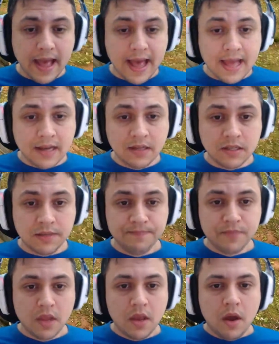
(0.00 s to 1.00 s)
And
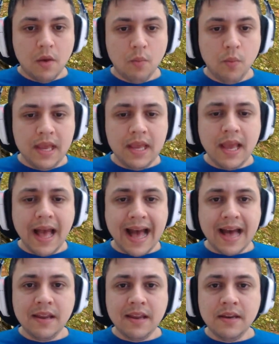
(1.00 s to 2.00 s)
we
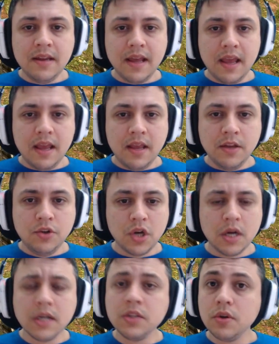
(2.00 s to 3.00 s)
added a
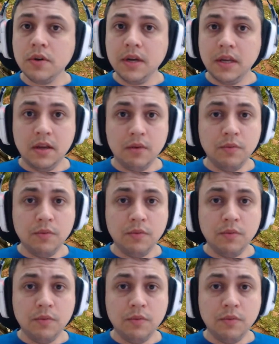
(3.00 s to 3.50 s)
junk turret here.